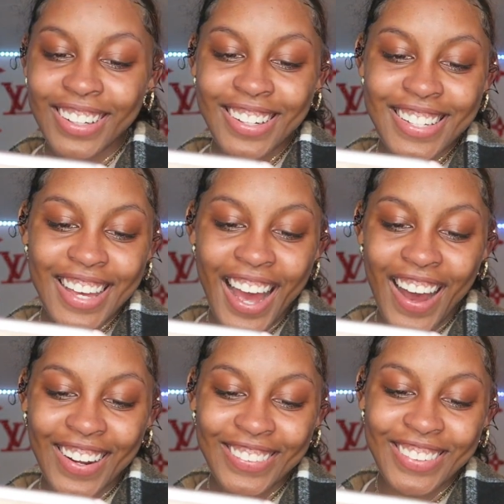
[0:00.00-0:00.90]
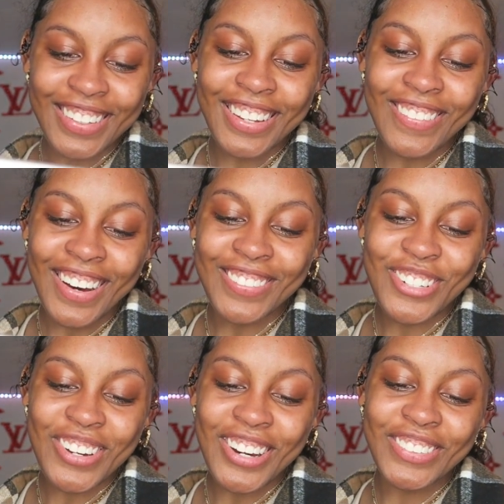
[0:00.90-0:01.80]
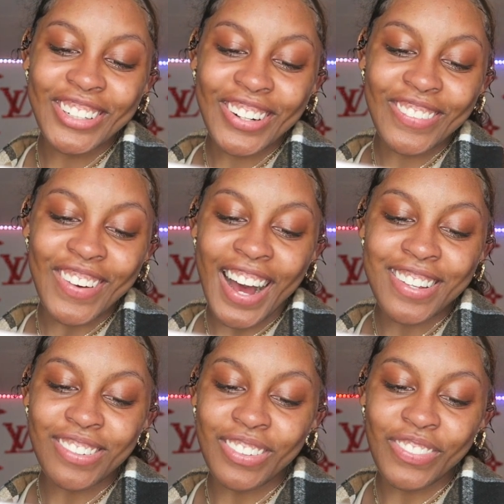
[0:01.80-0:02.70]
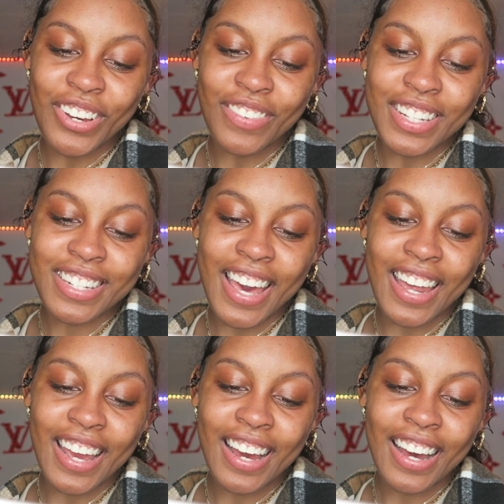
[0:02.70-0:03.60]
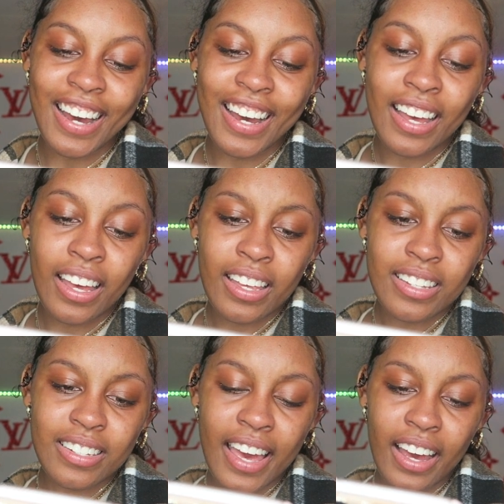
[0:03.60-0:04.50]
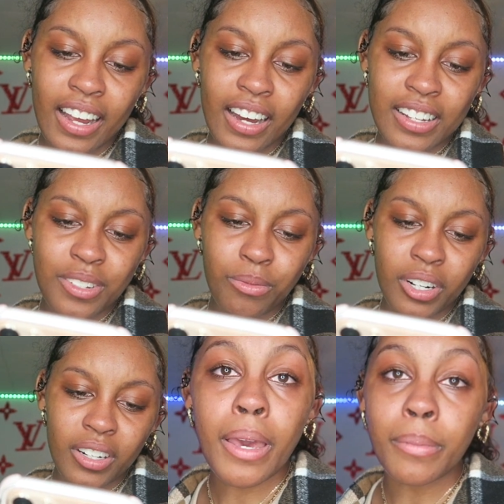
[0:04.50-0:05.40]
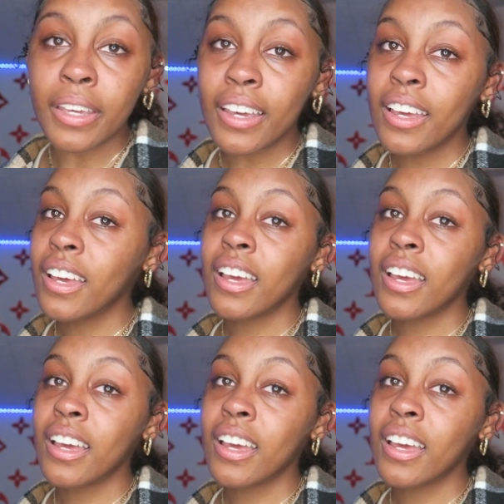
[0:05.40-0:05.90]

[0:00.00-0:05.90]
girl said, how can you give off 12-year-old vibes when filming? say a cuss word. Baby,